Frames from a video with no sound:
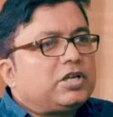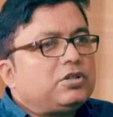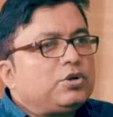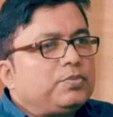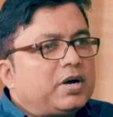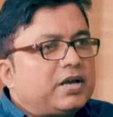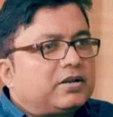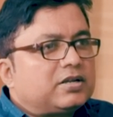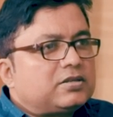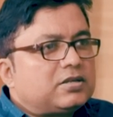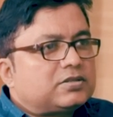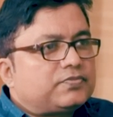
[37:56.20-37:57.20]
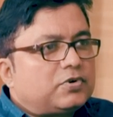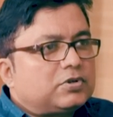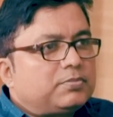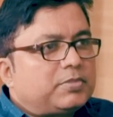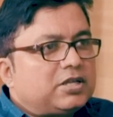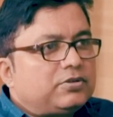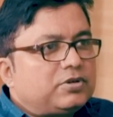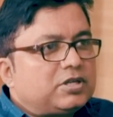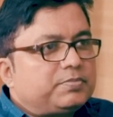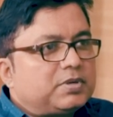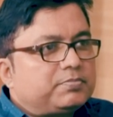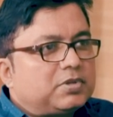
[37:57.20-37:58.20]
Hindu migrants, it's for the minority
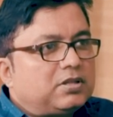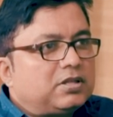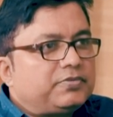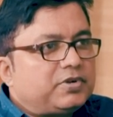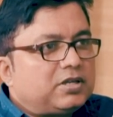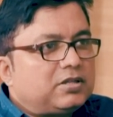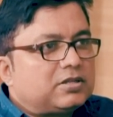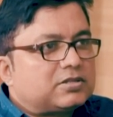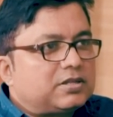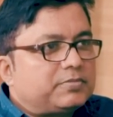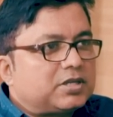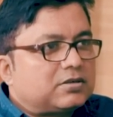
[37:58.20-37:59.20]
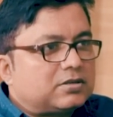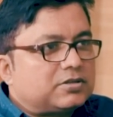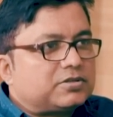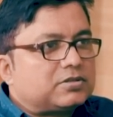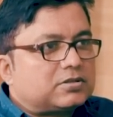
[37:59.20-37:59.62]
people living in Islamic countries.